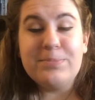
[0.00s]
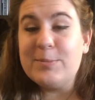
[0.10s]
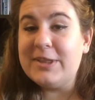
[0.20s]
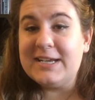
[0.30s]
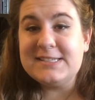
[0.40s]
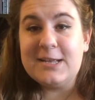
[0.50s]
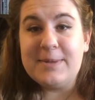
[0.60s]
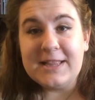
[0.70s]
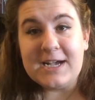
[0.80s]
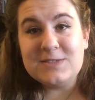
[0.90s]
But like I said in
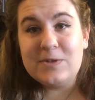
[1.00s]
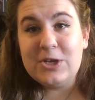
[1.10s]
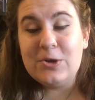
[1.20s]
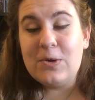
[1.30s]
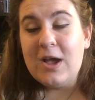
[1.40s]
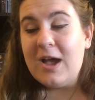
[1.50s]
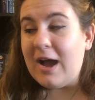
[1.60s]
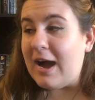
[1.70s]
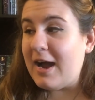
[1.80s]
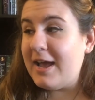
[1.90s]
my last video,
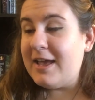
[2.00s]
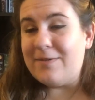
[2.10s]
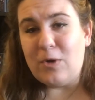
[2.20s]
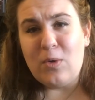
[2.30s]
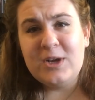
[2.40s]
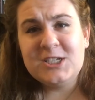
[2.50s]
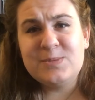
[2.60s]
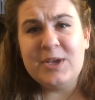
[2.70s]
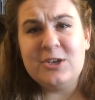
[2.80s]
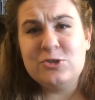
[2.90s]
I have always
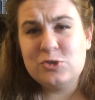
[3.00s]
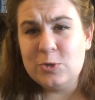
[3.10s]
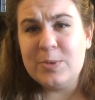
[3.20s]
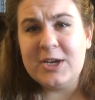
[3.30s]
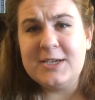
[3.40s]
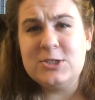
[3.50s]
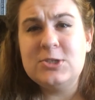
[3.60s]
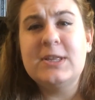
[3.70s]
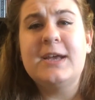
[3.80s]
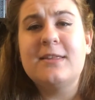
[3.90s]
been super
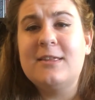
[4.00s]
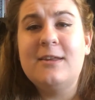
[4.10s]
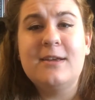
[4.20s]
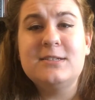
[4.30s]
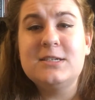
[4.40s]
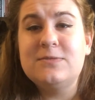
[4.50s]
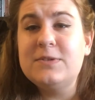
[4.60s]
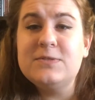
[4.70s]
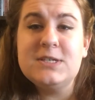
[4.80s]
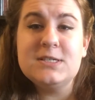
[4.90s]
into like the
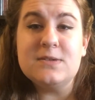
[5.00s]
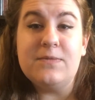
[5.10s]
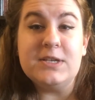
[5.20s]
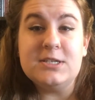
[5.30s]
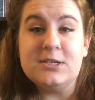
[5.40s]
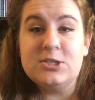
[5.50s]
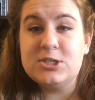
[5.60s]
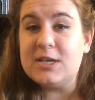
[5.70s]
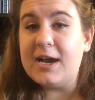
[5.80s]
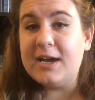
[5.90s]
1950s vintage
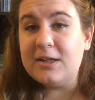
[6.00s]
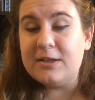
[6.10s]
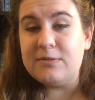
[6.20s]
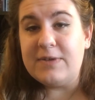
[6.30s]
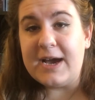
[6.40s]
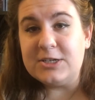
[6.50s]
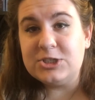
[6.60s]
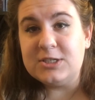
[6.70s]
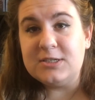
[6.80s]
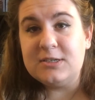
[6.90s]
style and
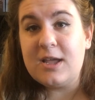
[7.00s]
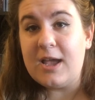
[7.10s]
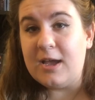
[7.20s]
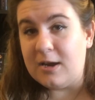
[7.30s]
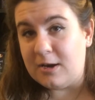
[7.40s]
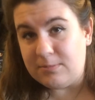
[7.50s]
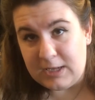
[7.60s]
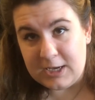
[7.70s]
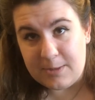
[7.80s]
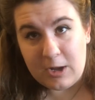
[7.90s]
fashion, hair,
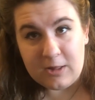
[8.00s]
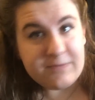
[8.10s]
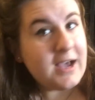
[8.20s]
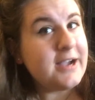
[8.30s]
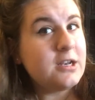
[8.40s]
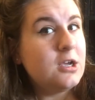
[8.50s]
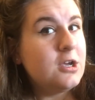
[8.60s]
makeup, all of that.